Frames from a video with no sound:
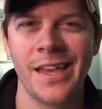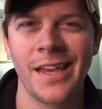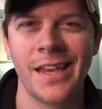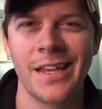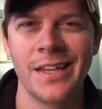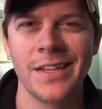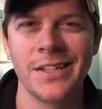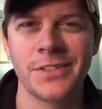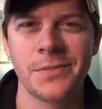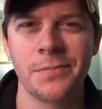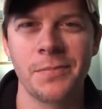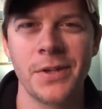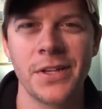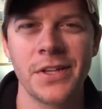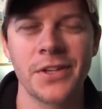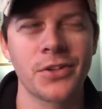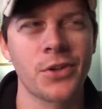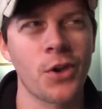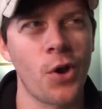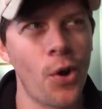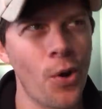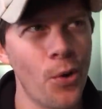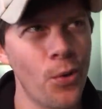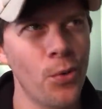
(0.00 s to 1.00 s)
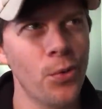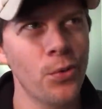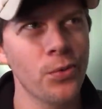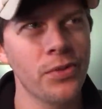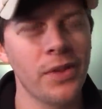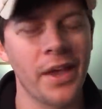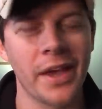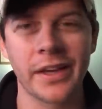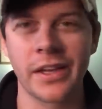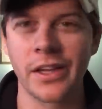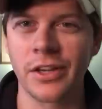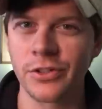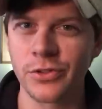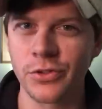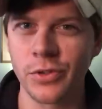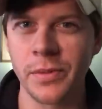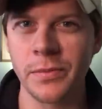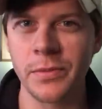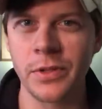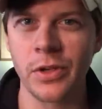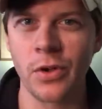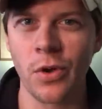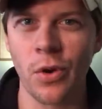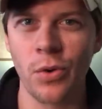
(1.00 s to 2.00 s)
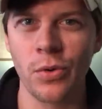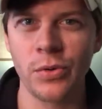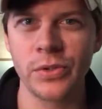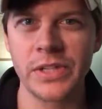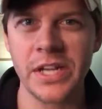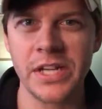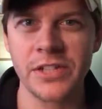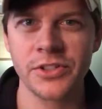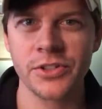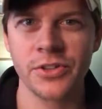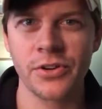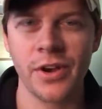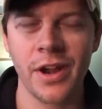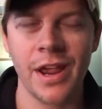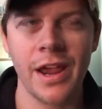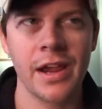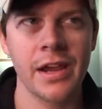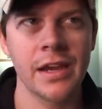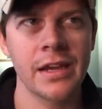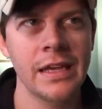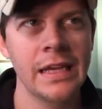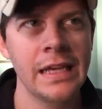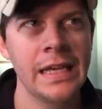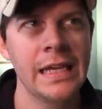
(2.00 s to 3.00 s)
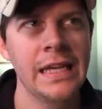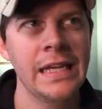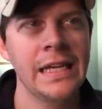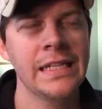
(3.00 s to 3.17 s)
It's been cold, like extremely cold yesterday.